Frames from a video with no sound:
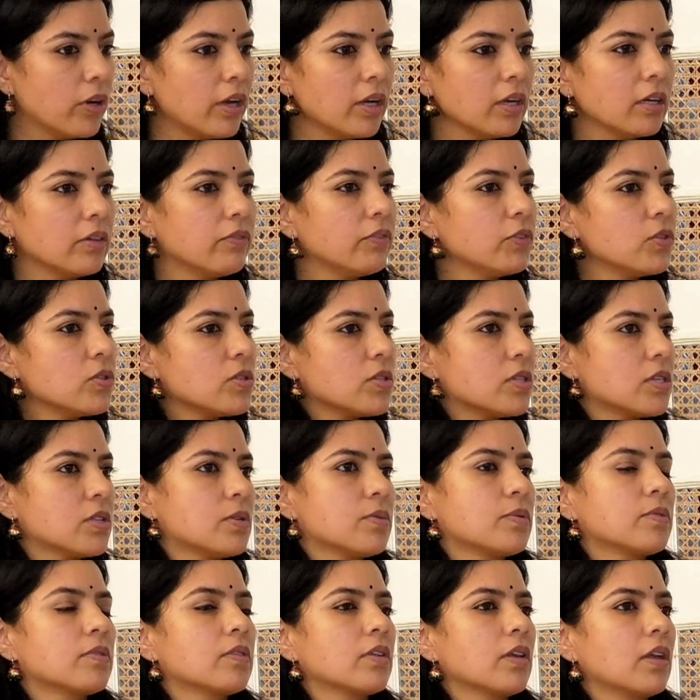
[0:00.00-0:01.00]
I was
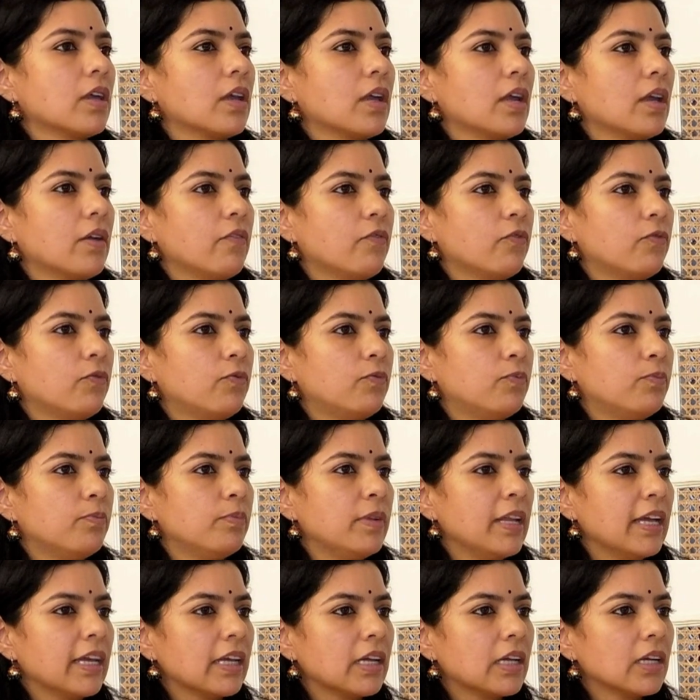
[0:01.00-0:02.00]

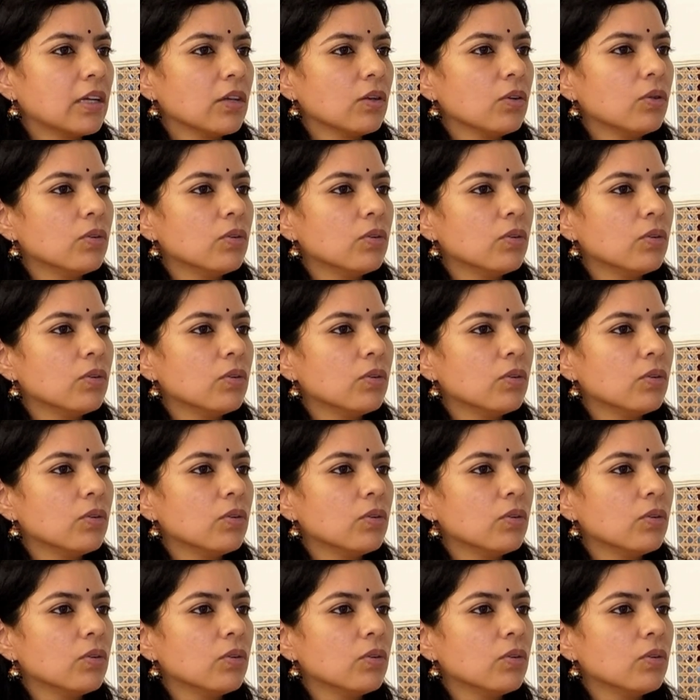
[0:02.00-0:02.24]
like,